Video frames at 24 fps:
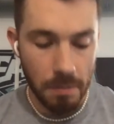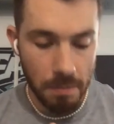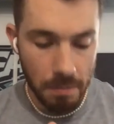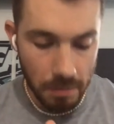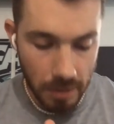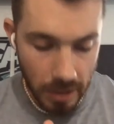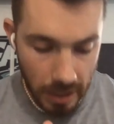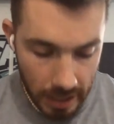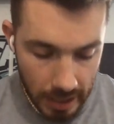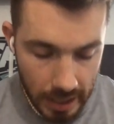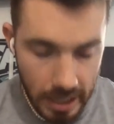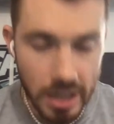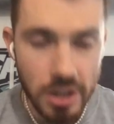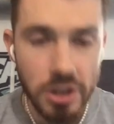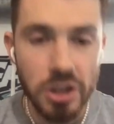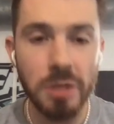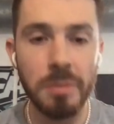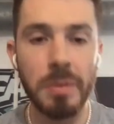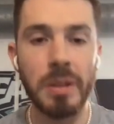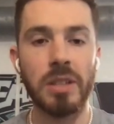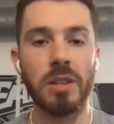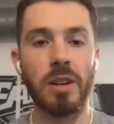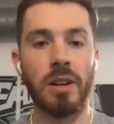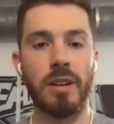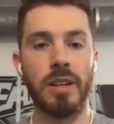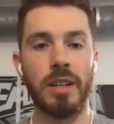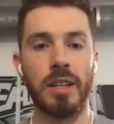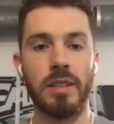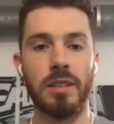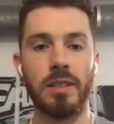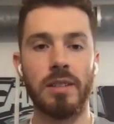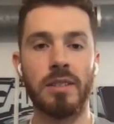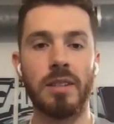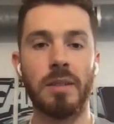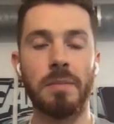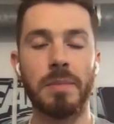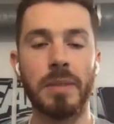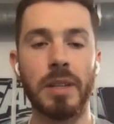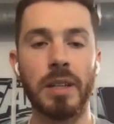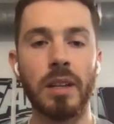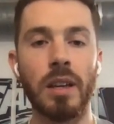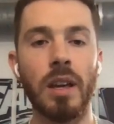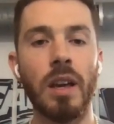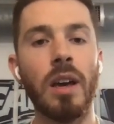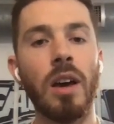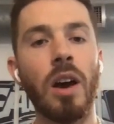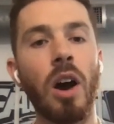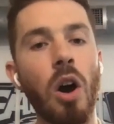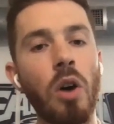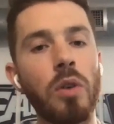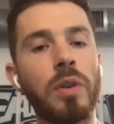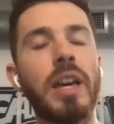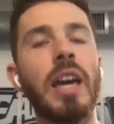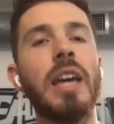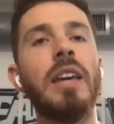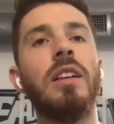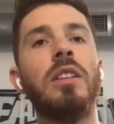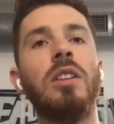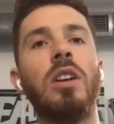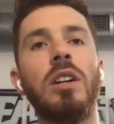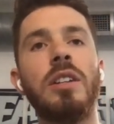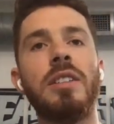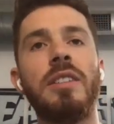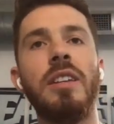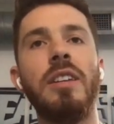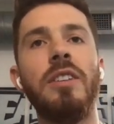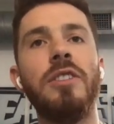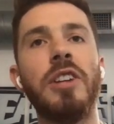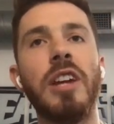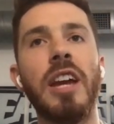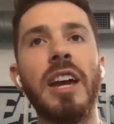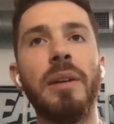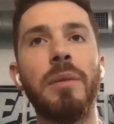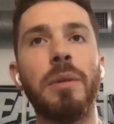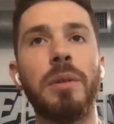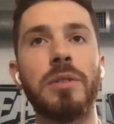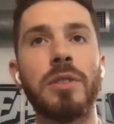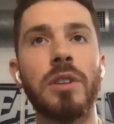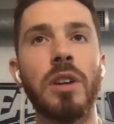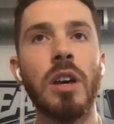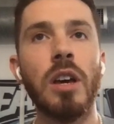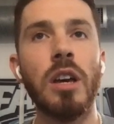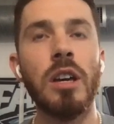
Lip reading: He should be turning into something. Okay, you lost TJ Edwards.